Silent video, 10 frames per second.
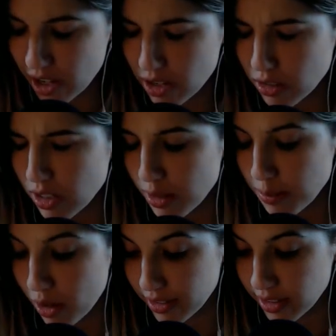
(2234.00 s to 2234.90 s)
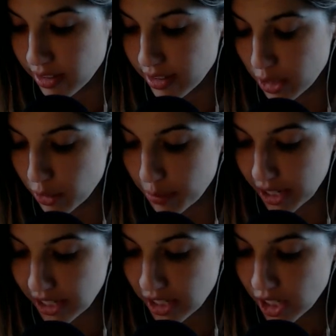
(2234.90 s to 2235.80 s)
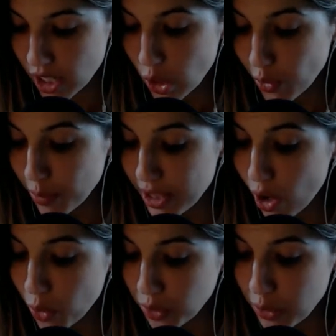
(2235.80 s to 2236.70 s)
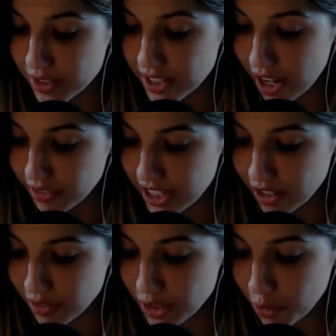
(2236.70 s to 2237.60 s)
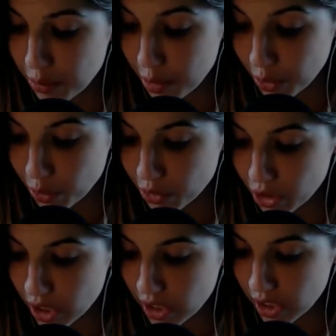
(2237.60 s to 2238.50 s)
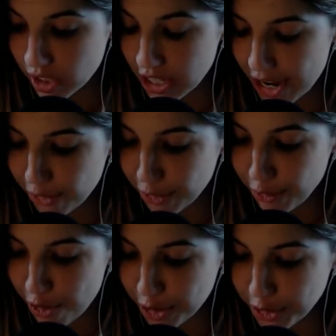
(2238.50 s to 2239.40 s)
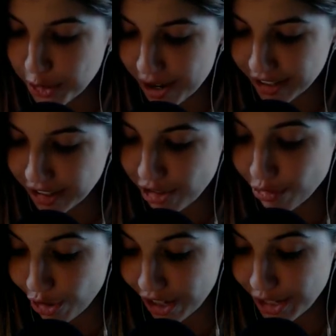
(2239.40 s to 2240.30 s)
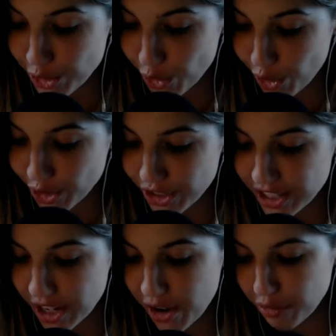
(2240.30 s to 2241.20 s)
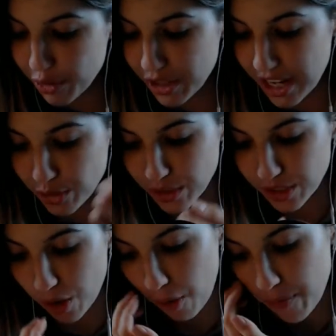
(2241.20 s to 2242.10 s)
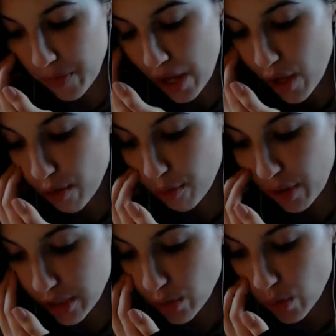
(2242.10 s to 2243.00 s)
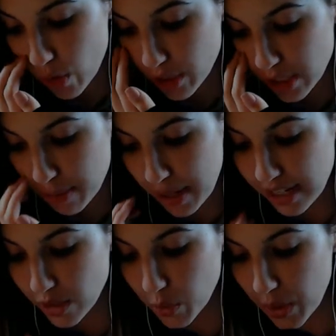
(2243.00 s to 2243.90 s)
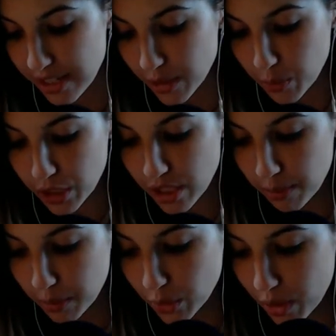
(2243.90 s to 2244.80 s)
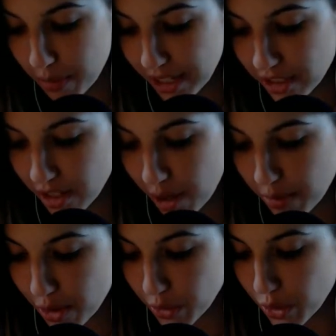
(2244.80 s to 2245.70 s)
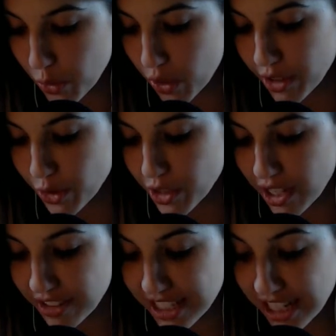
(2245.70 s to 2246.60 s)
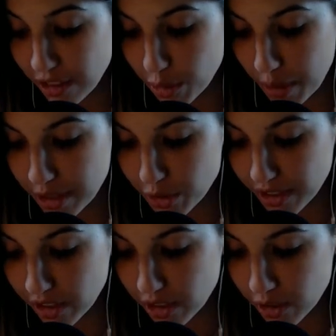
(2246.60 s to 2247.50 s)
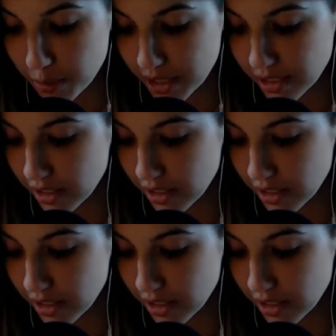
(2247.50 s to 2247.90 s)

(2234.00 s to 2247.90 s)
Come on, said Hermione. We'll be the only ones left here if you don't move. Harry, Ron, Hermione, Fred, and George set off for the entrance hall. Fred and George debating the ways in which Dumbledore might stop those who were under 17 from entering the tournament.